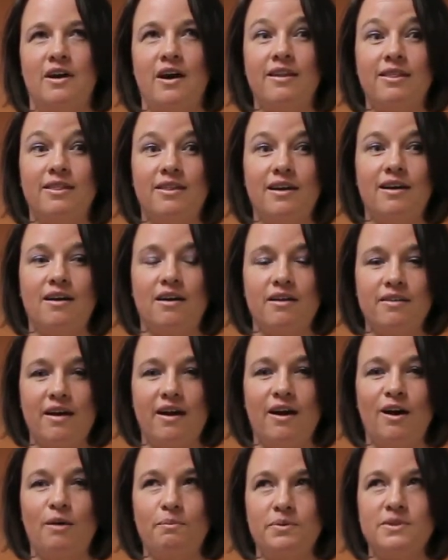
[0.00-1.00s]
I think all the
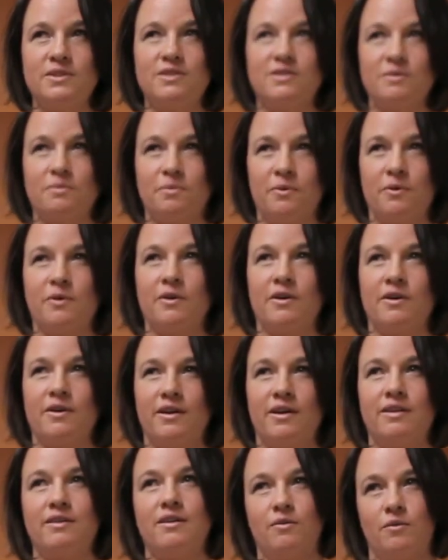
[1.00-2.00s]
help and support,
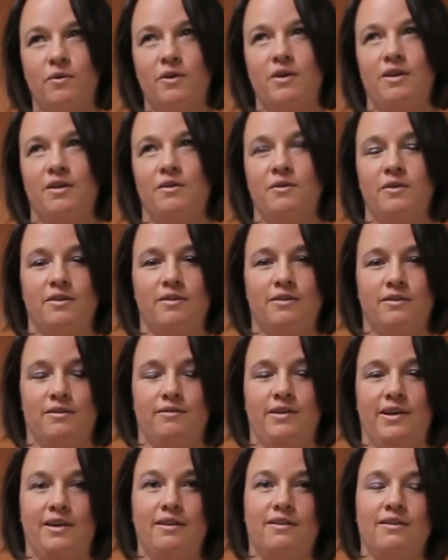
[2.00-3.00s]
and then working with
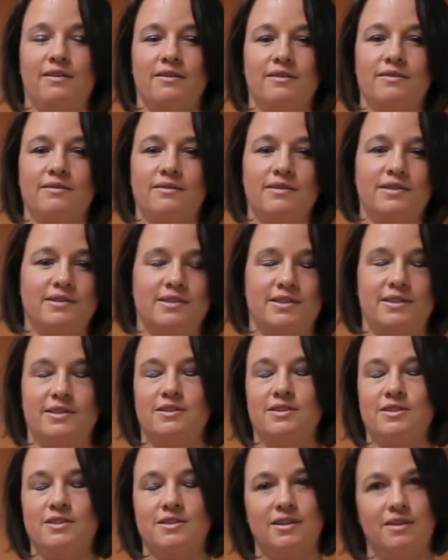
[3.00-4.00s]
Ethan, because
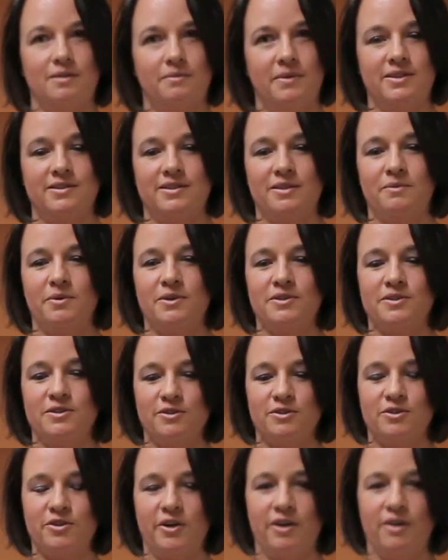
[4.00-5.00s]
he's just an amazing
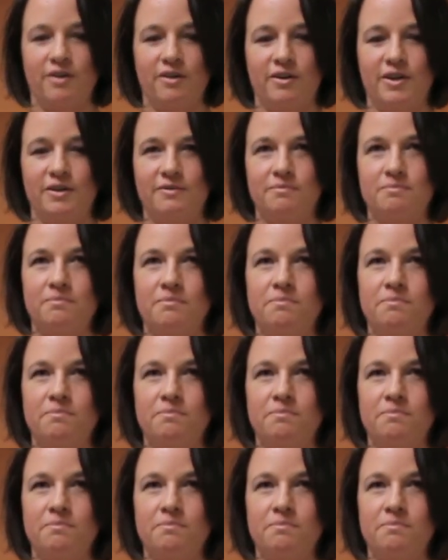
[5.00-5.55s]
personal trainer,